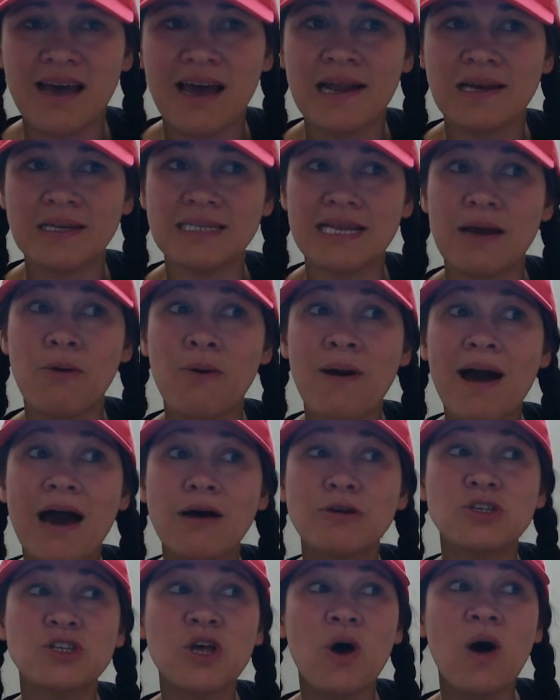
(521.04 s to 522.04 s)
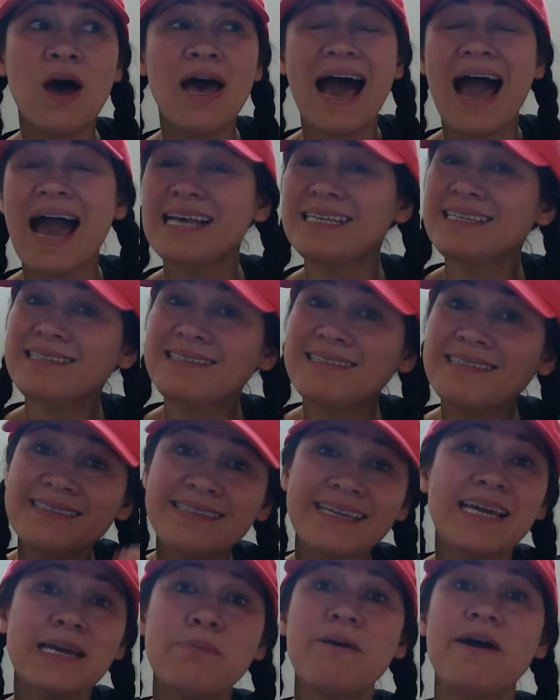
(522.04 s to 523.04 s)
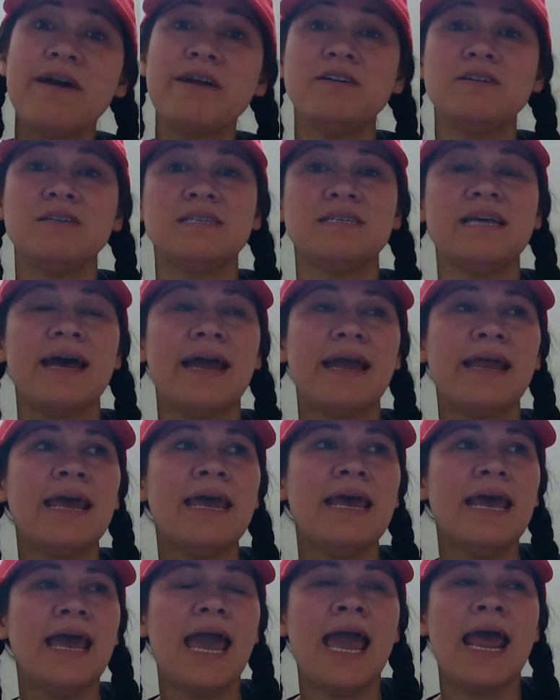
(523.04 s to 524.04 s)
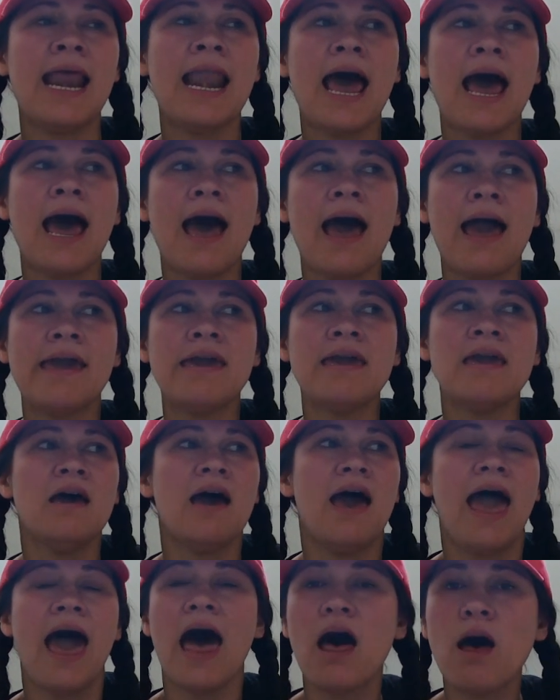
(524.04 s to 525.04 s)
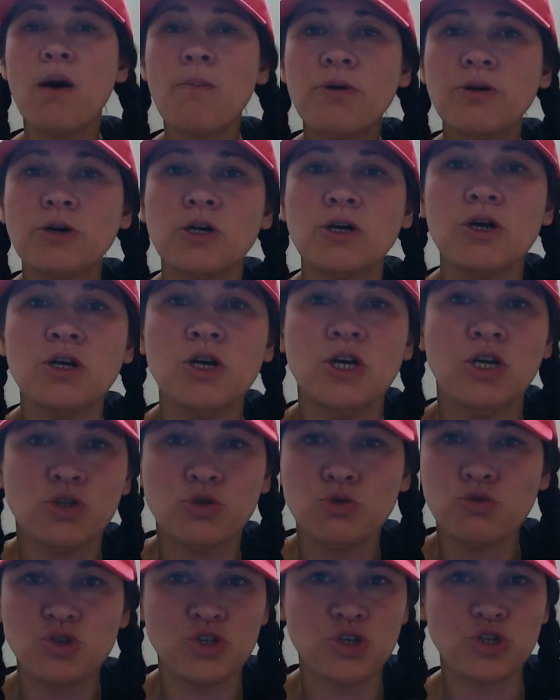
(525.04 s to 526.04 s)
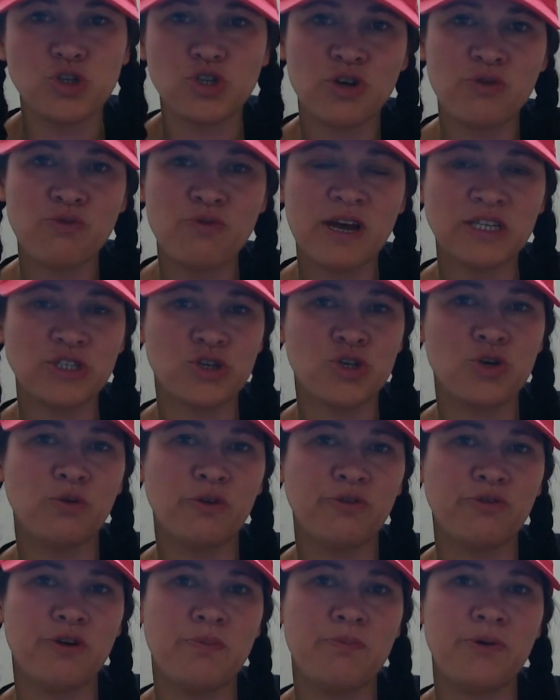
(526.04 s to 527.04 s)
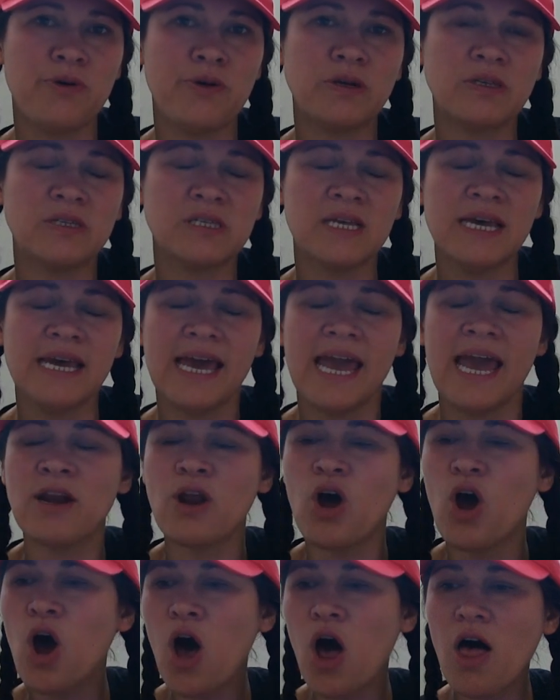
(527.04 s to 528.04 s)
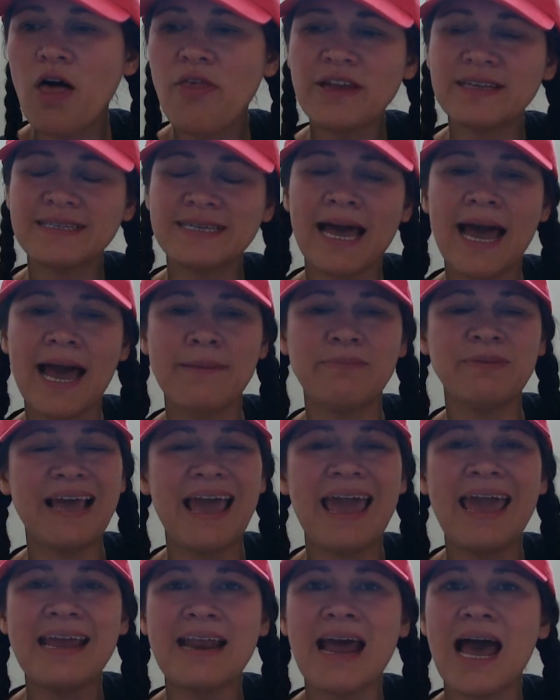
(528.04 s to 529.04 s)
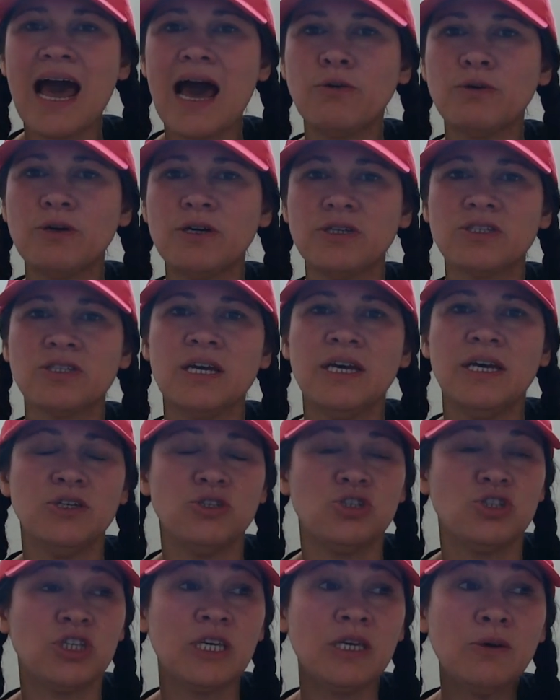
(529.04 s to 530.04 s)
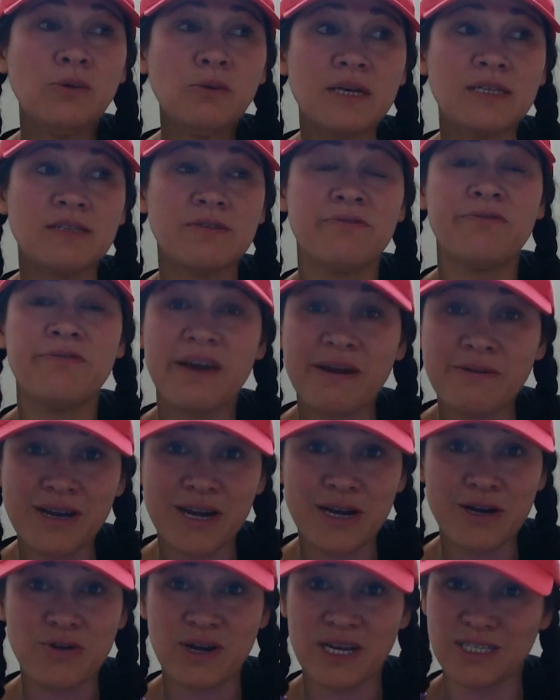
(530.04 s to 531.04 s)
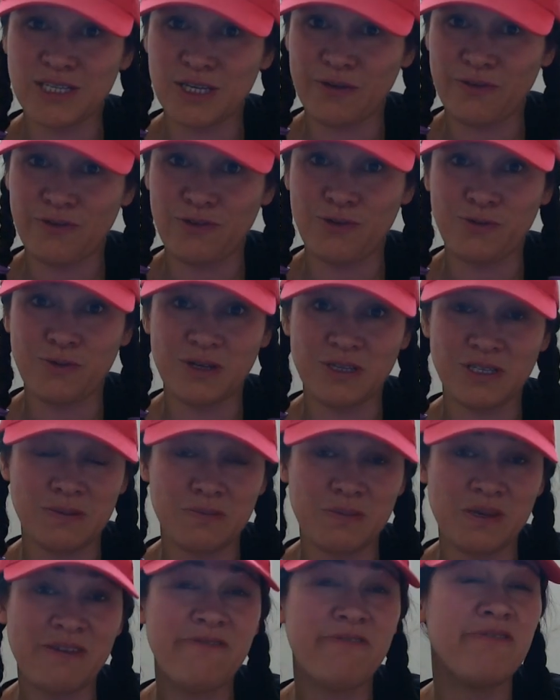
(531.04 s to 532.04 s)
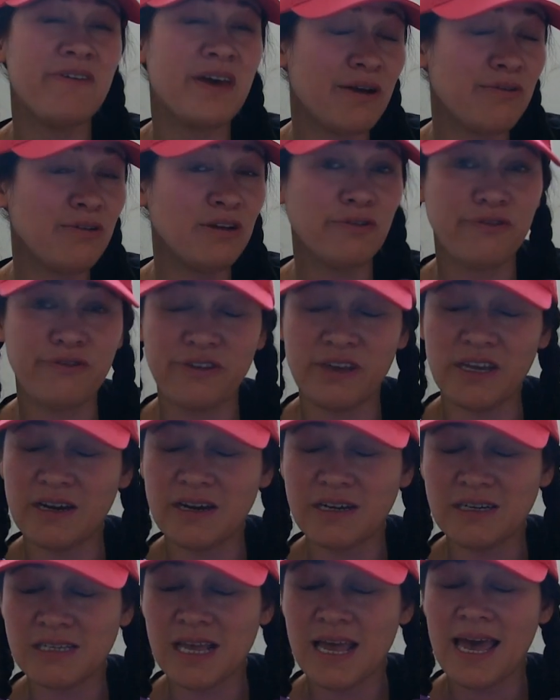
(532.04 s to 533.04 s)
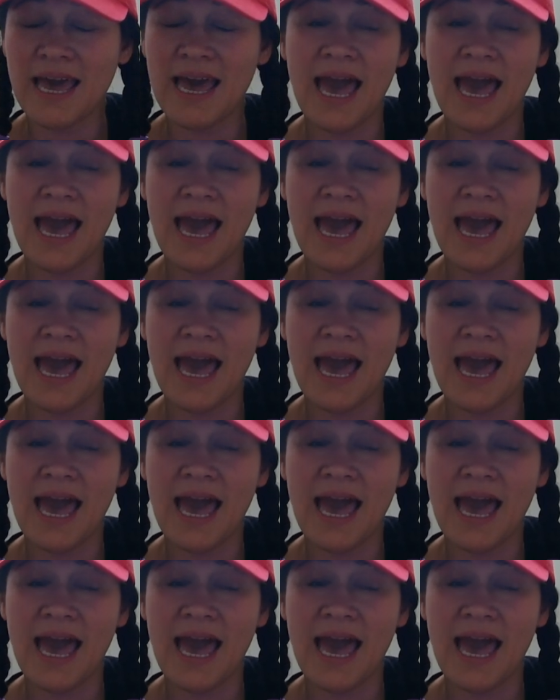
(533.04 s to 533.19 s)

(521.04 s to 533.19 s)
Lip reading: And I was like, wow. So I stick by her side and I help her do search and rescue with her birds. And all the time, the 8 hours, she was very aggressive towards me, very fierce.